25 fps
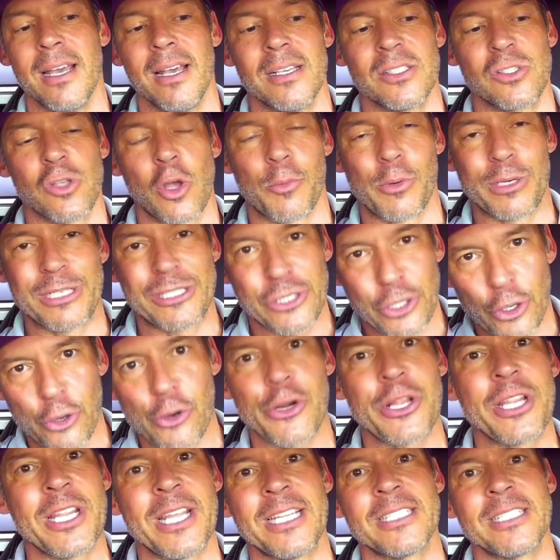so I'm
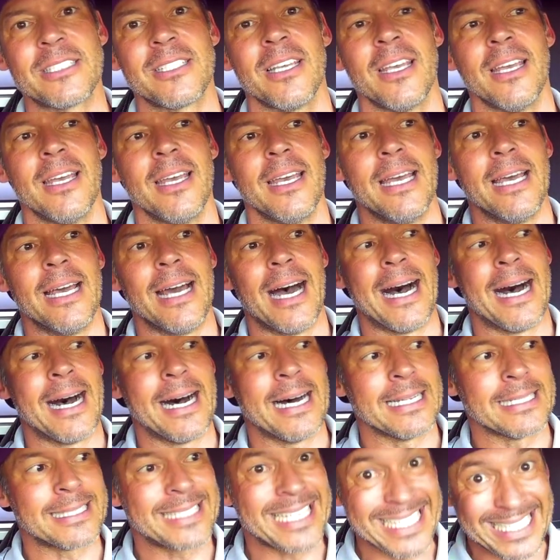returning it
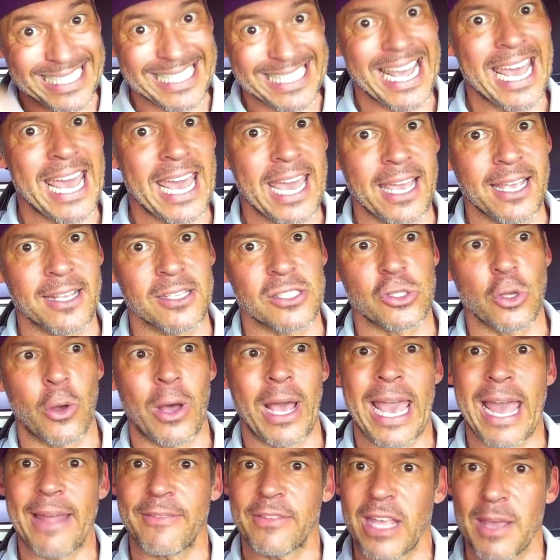uh, today, so I
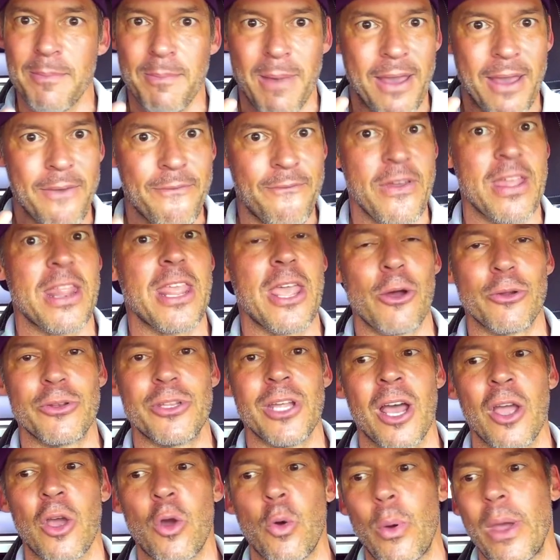have to get my video
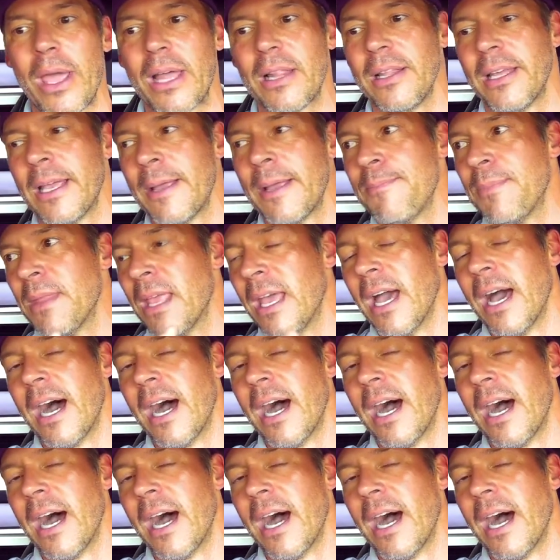done quickly.